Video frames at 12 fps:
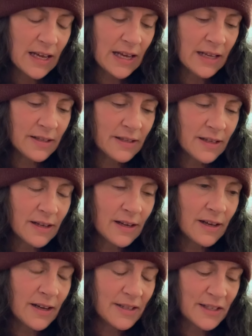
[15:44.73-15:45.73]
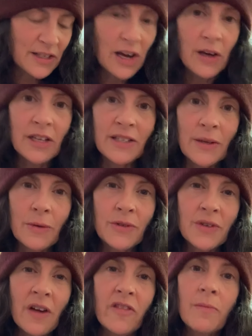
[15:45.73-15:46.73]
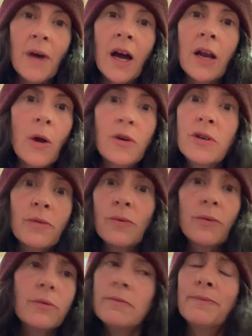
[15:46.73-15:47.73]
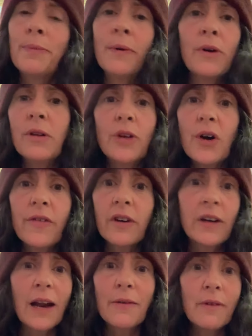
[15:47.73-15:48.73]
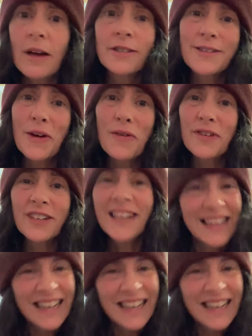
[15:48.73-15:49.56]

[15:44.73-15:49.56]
And I saw it as I was driving by, and I pulled over and I rushed over.